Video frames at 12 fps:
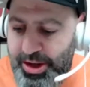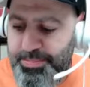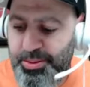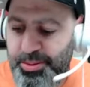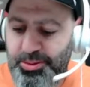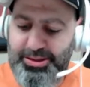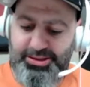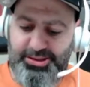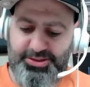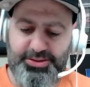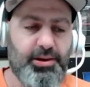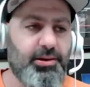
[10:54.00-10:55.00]
20
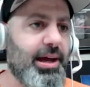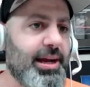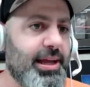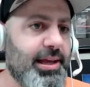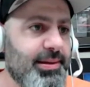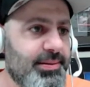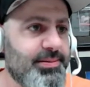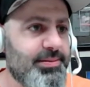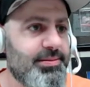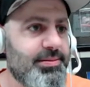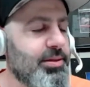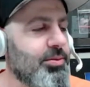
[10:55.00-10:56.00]
points already
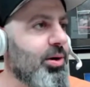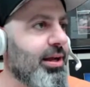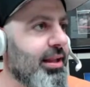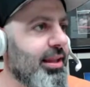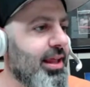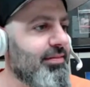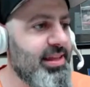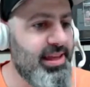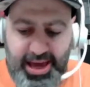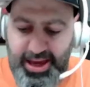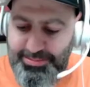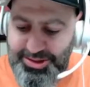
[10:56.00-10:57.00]
in
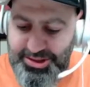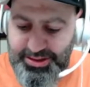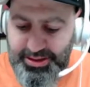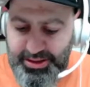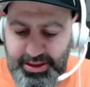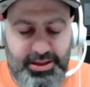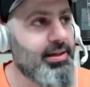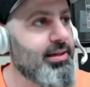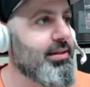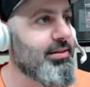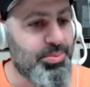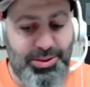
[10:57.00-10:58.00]
11 games?
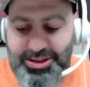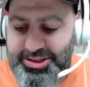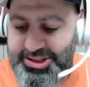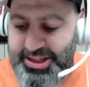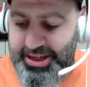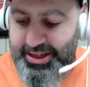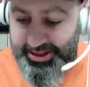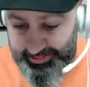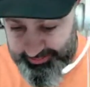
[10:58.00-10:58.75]
It's pretty sick.